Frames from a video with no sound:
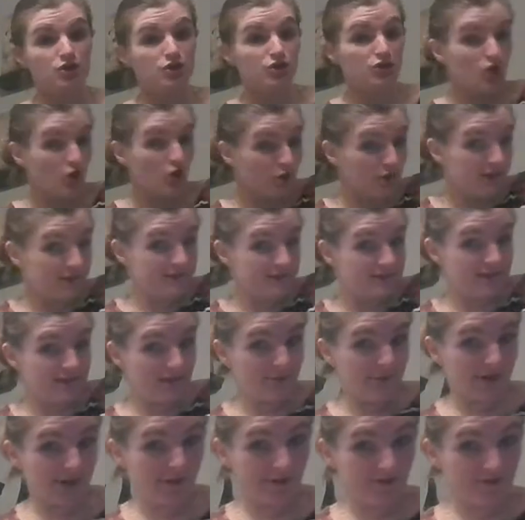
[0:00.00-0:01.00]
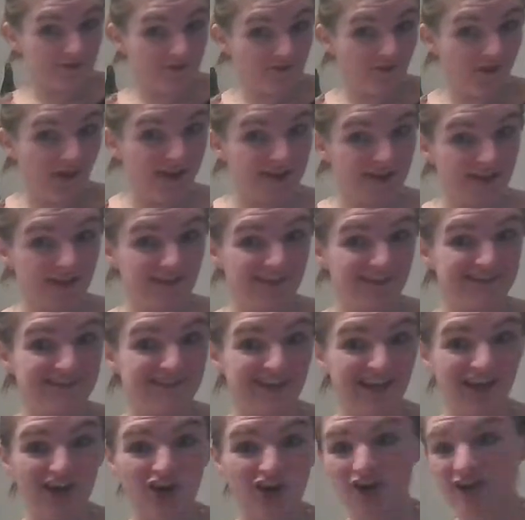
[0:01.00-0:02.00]
Notice that when I was finding this
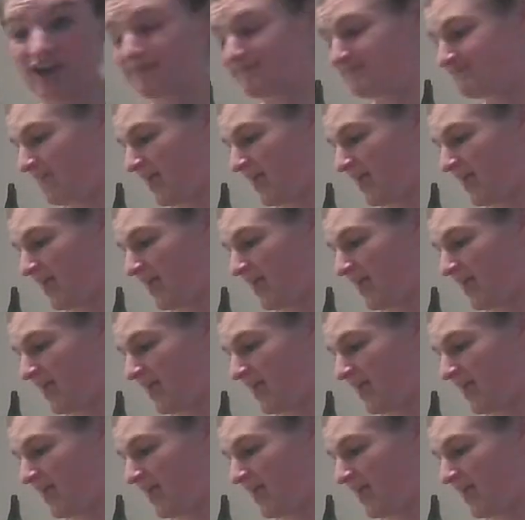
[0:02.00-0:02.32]
area,